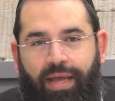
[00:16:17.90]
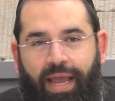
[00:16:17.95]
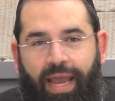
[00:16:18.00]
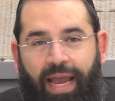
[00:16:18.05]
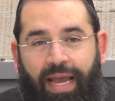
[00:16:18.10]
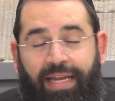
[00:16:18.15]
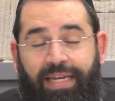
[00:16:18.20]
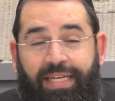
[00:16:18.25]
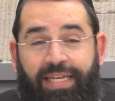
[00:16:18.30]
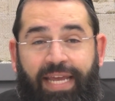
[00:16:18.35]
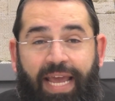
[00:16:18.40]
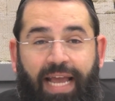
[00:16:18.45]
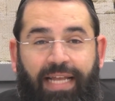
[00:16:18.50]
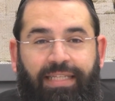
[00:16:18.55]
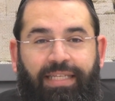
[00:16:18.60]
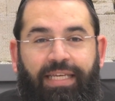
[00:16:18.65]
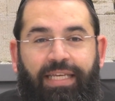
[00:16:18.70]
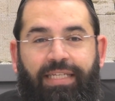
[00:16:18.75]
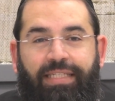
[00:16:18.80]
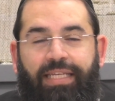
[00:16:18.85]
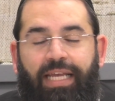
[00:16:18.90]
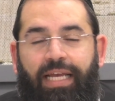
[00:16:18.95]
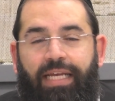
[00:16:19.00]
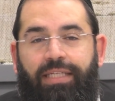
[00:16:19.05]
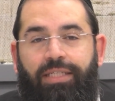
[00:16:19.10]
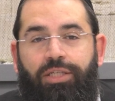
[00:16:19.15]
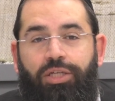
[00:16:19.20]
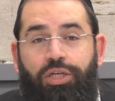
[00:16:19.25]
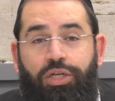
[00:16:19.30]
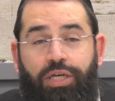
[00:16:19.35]
and yet he
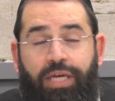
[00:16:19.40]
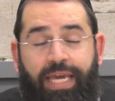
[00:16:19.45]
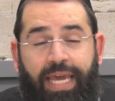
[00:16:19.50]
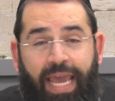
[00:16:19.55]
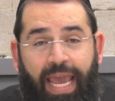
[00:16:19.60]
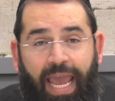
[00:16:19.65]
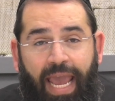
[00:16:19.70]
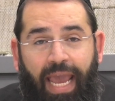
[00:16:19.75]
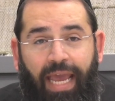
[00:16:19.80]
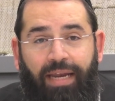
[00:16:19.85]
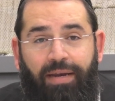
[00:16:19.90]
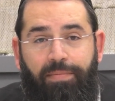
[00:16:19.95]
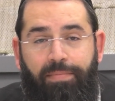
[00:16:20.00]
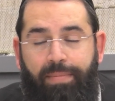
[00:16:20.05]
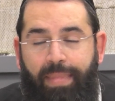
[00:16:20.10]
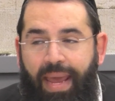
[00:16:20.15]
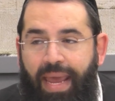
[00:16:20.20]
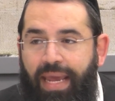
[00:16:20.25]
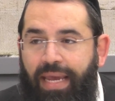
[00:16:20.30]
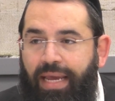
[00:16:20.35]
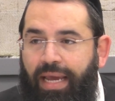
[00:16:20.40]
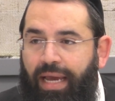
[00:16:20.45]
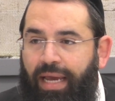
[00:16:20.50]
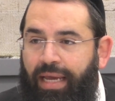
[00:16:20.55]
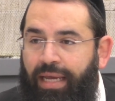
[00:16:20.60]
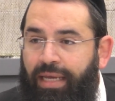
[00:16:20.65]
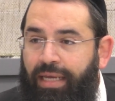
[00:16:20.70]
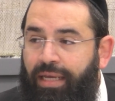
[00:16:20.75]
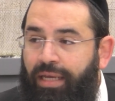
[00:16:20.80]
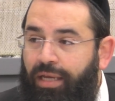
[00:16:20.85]
says you can make
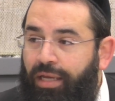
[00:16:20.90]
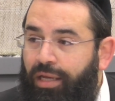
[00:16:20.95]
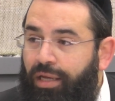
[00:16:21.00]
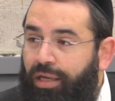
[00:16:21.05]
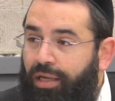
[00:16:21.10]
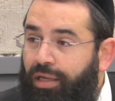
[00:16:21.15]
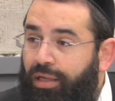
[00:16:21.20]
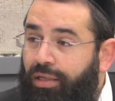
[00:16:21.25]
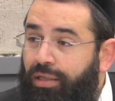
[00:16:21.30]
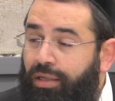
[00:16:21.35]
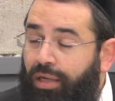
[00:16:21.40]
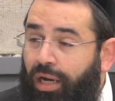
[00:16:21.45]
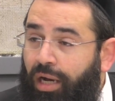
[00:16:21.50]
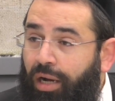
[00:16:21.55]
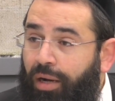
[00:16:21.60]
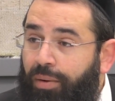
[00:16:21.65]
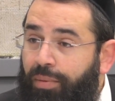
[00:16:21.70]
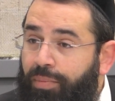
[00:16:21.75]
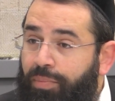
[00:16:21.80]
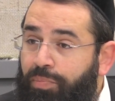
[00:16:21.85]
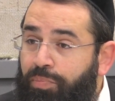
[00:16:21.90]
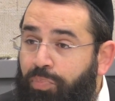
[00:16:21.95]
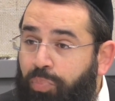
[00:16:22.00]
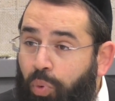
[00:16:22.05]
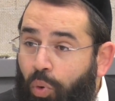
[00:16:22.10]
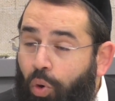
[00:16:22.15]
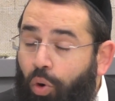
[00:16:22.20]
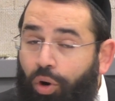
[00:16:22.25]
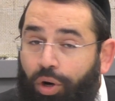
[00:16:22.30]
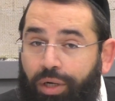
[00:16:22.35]
a
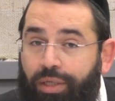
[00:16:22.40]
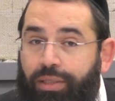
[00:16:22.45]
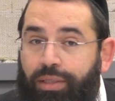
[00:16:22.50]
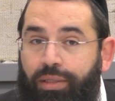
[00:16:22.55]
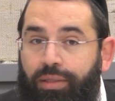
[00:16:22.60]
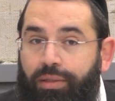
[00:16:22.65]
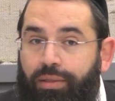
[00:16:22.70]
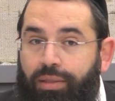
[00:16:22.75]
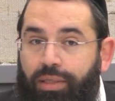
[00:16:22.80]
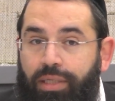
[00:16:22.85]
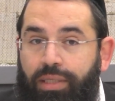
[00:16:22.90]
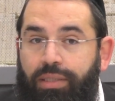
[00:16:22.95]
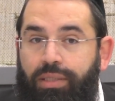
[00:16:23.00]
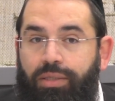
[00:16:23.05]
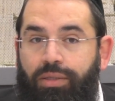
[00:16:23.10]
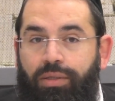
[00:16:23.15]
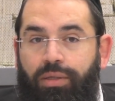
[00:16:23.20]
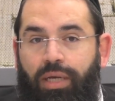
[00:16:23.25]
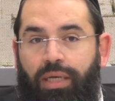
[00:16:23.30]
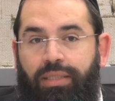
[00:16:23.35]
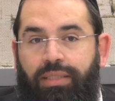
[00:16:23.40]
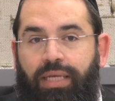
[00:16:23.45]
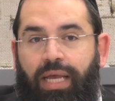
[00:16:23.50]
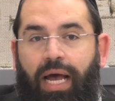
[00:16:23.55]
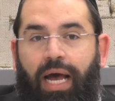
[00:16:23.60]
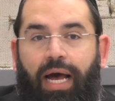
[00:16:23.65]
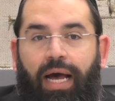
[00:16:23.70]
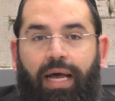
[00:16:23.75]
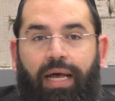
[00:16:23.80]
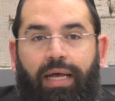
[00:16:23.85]
board into a
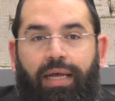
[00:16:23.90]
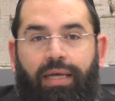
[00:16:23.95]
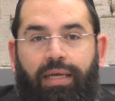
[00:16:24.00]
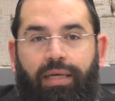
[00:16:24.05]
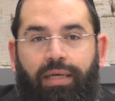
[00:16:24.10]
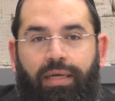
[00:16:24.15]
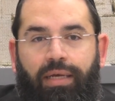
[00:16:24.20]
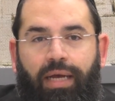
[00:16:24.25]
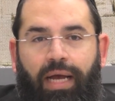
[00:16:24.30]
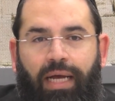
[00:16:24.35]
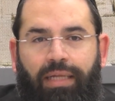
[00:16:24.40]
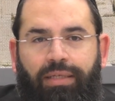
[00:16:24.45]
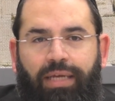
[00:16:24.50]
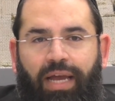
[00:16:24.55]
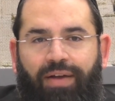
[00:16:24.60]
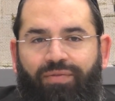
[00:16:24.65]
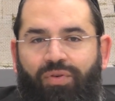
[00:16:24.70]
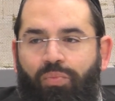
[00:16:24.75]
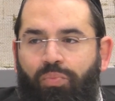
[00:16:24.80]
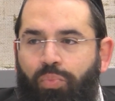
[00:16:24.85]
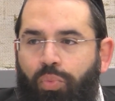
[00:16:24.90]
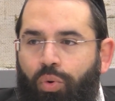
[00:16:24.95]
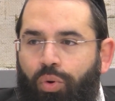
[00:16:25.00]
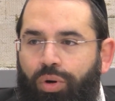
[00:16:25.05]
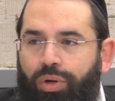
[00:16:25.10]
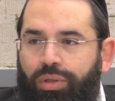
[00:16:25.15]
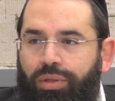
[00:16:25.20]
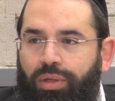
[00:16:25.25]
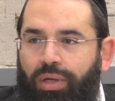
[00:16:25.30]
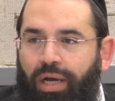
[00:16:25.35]
schach. How do you have a
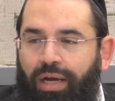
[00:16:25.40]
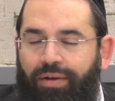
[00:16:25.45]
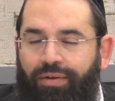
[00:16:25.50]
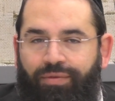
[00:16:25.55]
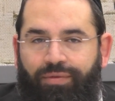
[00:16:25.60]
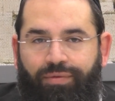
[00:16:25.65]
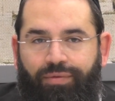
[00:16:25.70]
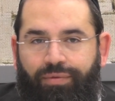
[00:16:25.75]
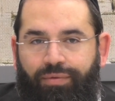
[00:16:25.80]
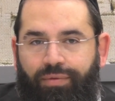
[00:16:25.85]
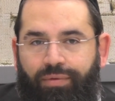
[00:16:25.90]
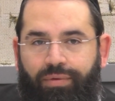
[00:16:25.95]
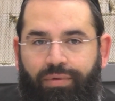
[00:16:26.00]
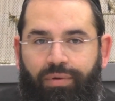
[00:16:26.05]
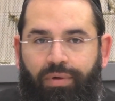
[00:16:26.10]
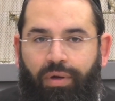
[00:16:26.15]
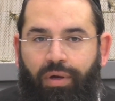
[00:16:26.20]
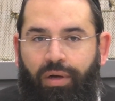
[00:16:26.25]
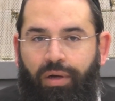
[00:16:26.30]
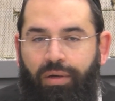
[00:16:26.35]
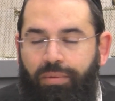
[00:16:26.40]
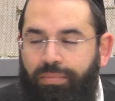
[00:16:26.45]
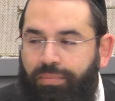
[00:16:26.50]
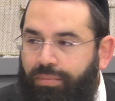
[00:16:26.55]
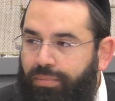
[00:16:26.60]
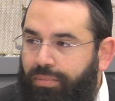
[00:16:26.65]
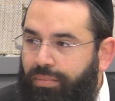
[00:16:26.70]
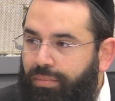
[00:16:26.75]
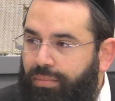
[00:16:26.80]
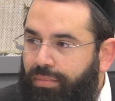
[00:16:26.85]
board of
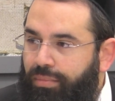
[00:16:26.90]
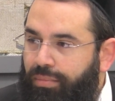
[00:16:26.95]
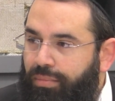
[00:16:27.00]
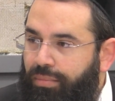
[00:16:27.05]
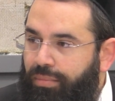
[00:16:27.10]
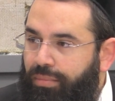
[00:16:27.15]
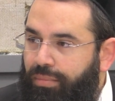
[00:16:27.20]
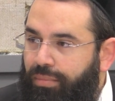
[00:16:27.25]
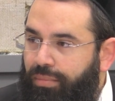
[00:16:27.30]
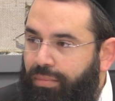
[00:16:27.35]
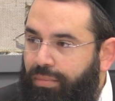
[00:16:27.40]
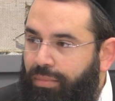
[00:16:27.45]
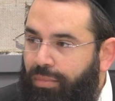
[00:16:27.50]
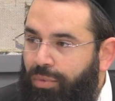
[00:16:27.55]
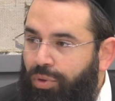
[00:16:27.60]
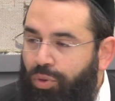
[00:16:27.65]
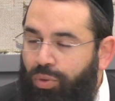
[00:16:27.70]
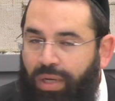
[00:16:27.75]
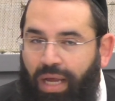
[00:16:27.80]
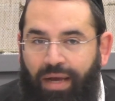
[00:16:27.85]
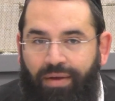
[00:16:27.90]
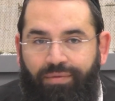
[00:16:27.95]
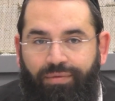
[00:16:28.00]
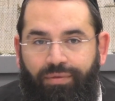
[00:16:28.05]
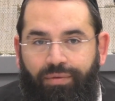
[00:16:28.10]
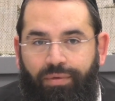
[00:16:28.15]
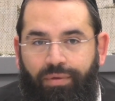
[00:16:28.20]
lulav?